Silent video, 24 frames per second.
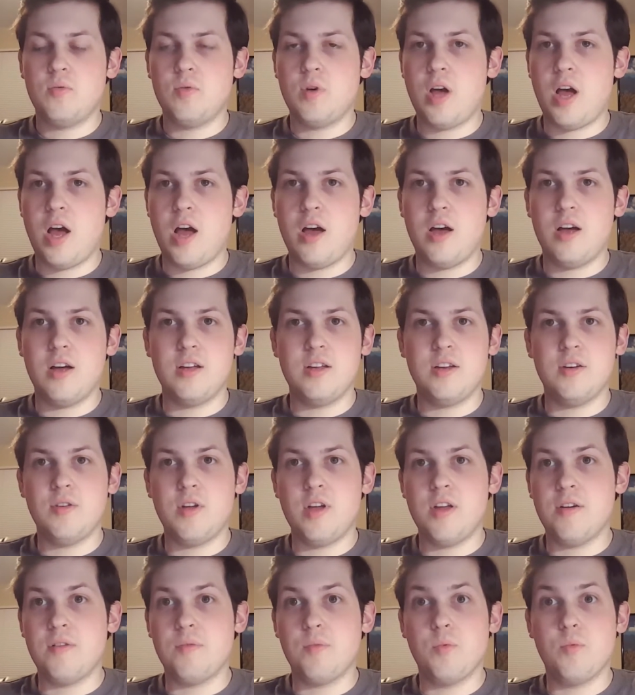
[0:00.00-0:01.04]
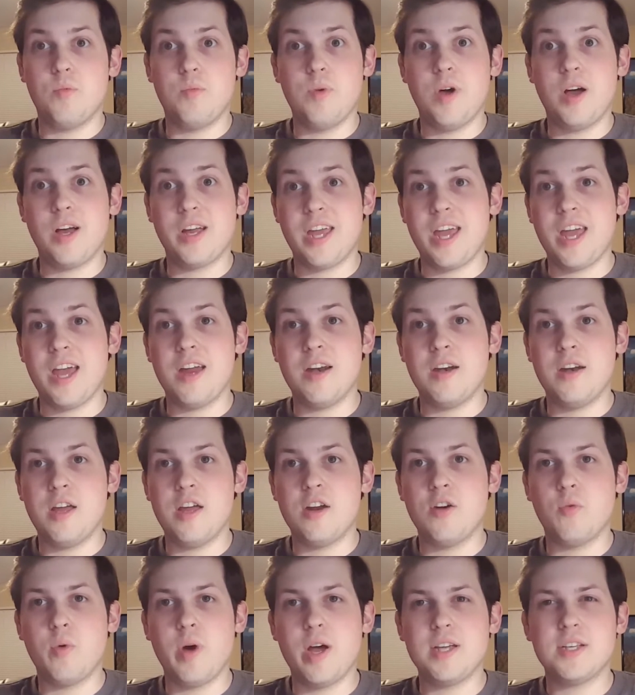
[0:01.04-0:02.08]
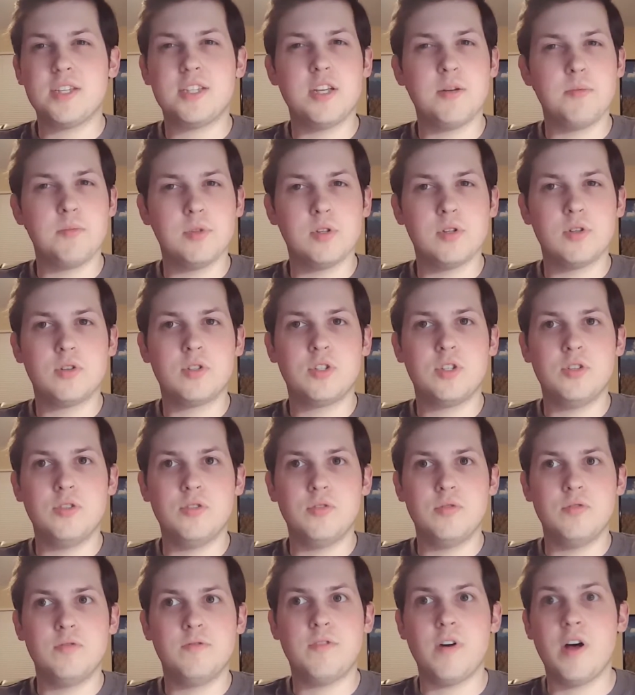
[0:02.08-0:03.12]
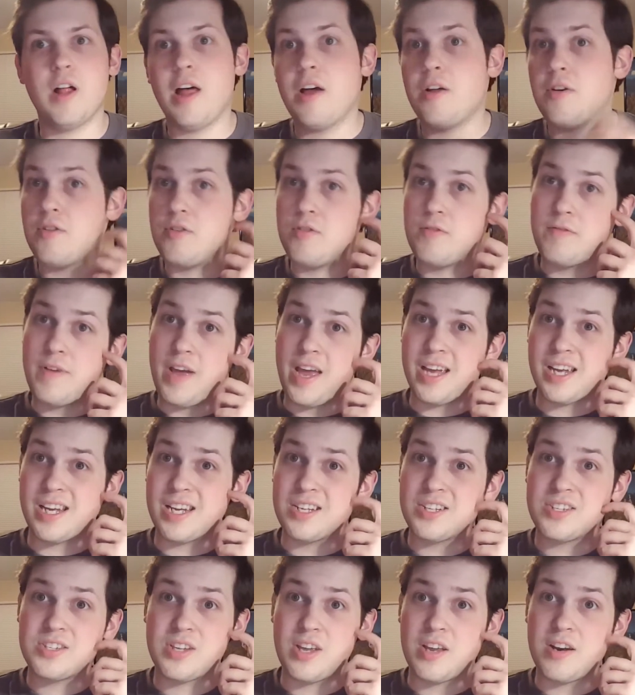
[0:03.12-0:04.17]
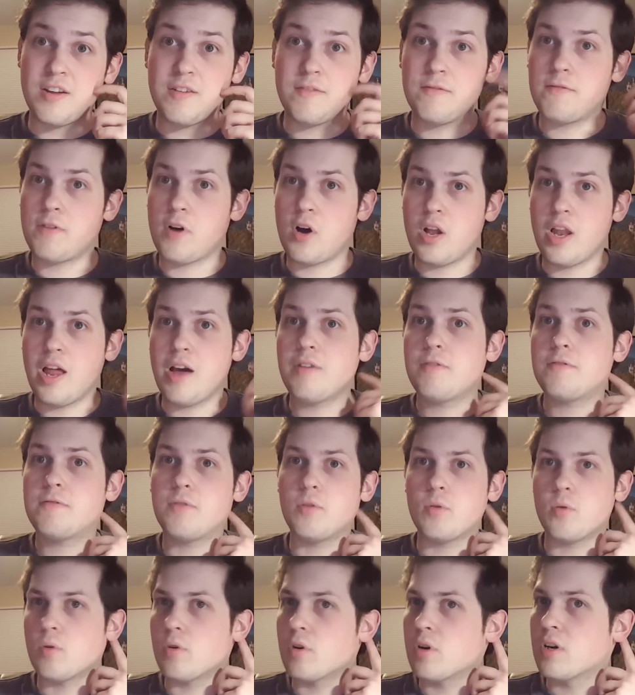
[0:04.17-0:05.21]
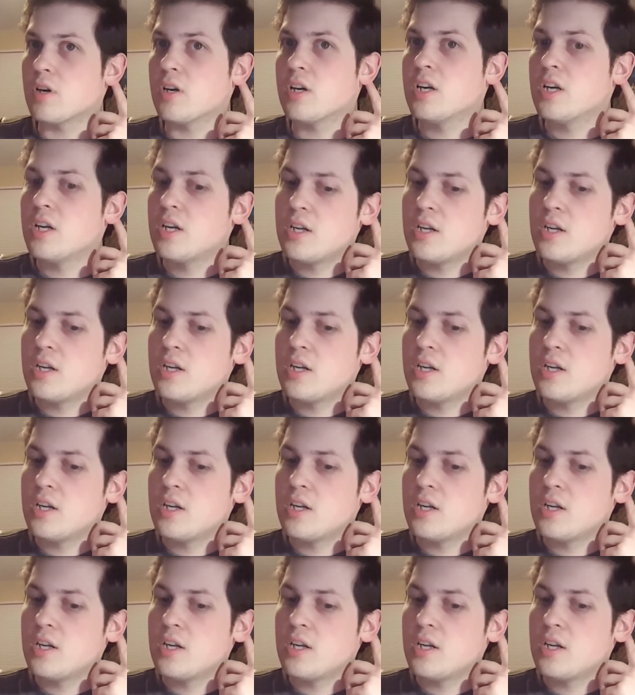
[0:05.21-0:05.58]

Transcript: in a way similar to Fallout New Vegas and in Fallout 4.